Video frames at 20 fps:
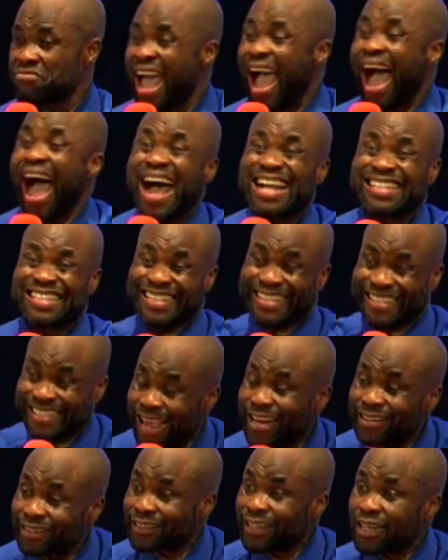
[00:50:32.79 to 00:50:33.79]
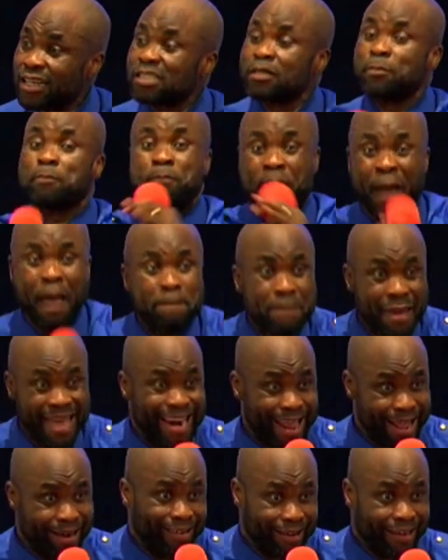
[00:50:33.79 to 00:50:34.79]
are settled
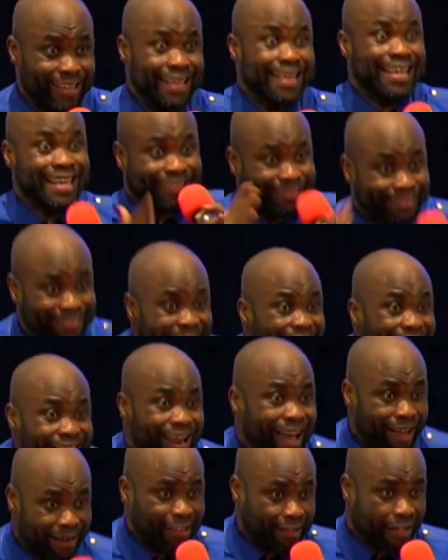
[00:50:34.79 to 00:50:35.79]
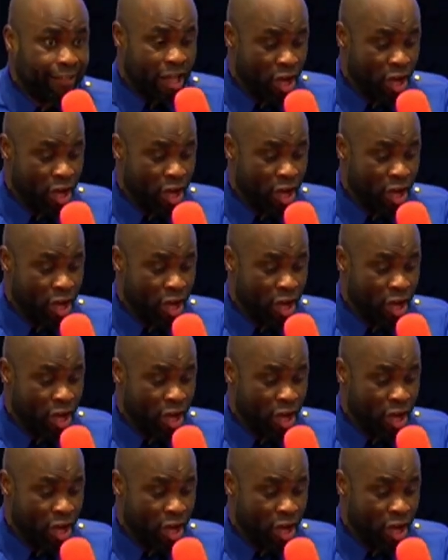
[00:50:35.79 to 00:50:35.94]
permanently, eternally.